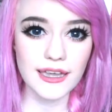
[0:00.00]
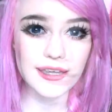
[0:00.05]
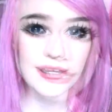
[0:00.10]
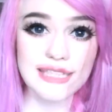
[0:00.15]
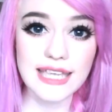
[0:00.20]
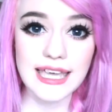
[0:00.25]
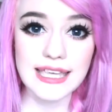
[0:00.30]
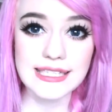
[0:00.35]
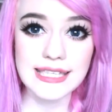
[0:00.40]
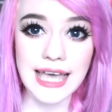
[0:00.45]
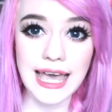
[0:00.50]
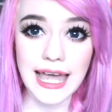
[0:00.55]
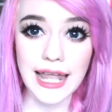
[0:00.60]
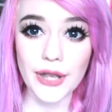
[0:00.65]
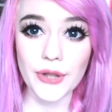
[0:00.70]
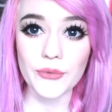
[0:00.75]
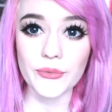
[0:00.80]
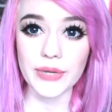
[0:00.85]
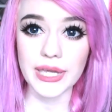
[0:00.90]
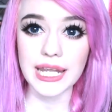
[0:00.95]
This is
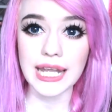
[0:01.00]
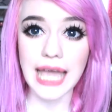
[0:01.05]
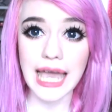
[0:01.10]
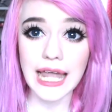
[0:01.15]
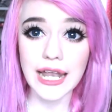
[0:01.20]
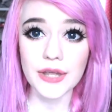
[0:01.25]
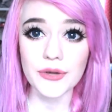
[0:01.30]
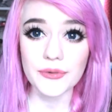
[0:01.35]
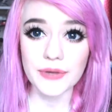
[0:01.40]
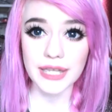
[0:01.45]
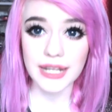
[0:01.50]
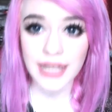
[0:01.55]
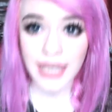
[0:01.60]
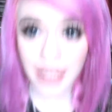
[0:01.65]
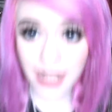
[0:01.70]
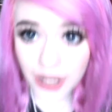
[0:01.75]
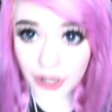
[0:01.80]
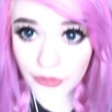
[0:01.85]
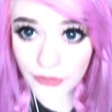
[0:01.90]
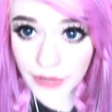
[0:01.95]
Halloween, Halloween,
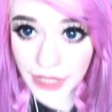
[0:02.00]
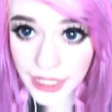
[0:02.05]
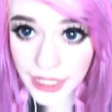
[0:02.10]
Halloween,